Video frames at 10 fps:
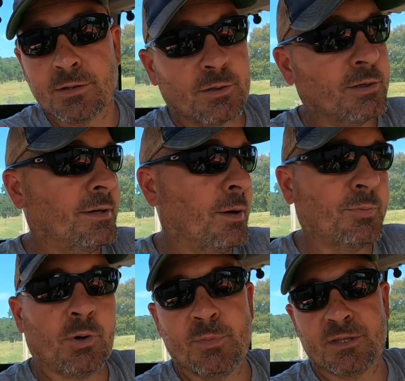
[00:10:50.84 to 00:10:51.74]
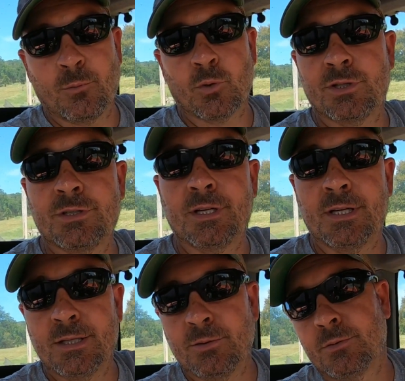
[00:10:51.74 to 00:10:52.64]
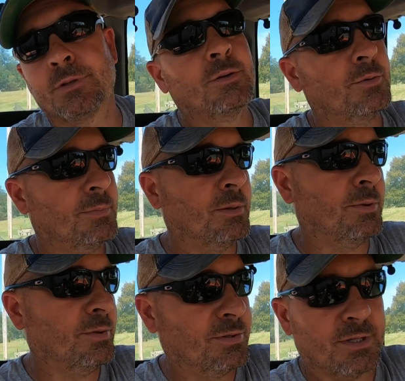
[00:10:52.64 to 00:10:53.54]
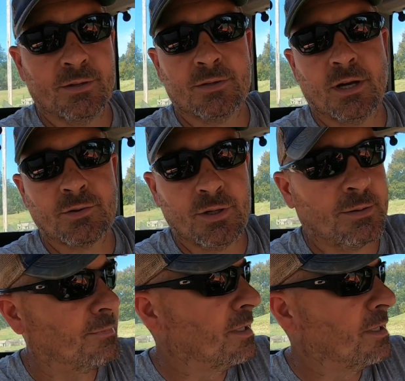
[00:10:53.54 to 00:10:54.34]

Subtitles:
to help with our misfortunes, and then he'll go use it here at the country pub.